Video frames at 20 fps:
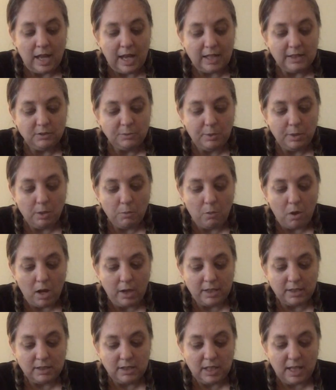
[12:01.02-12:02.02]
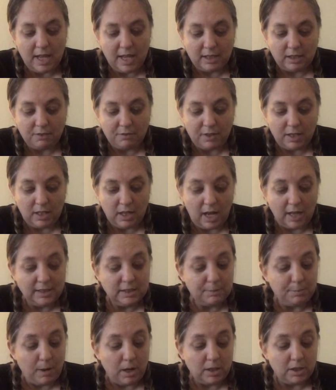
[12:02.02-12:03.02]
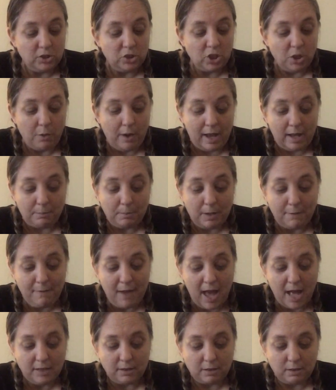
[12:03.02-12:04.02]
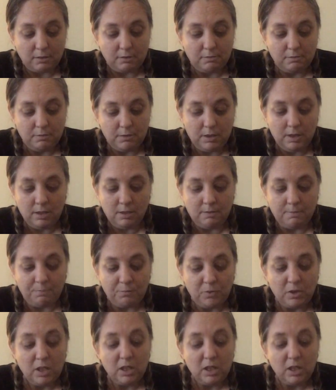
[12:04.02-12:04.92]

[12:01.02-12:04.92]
As we were walking to the end of it, I spotted Joanne McFadden.